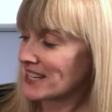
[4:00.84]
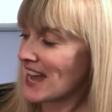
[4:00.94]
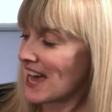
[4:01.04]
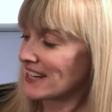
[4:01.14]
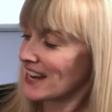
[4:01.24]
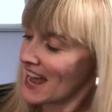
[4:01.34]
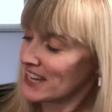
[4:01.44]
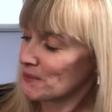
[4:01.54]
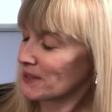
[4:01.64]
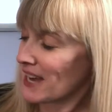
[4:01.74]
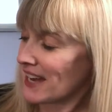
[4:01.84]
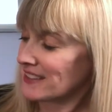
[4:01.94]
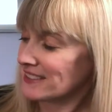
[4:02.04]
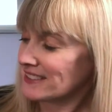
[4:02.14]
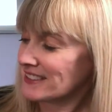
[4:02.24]
Nanette, and a baguette.
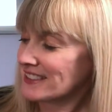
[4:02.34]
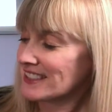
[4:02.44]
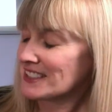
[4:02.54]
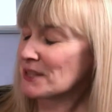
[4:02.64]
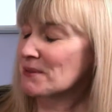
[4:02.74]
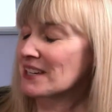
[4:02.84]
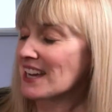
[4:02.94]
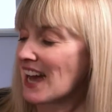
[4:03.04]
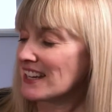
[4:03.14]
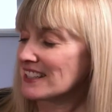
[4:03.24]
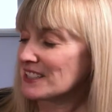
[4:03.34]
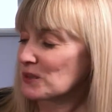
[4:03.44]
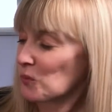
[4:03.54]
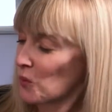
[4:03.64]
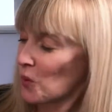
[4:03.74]
The baguette
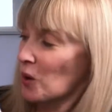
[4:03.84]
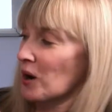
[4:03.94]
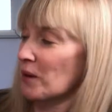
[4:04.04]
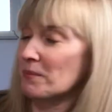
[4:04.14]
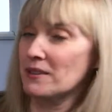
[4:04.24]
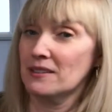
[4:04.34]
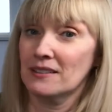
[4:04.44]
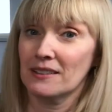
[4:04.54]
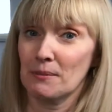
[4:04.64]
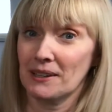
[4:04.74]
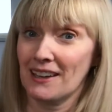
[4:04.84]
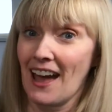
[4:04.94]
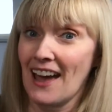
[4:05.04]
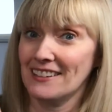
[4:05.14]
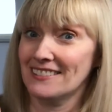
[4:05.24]
is warm. The
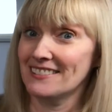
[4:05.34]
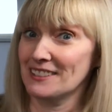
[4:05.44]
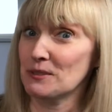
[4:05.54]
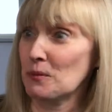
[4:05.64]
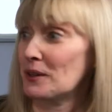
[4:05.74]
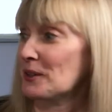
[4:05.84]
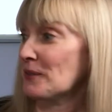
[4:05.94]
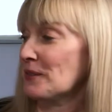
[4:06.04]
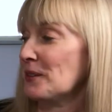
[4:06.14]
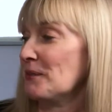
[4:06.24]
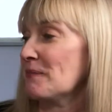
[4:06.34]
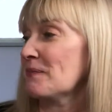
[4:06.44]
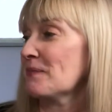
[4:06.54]
baguette is wonderful.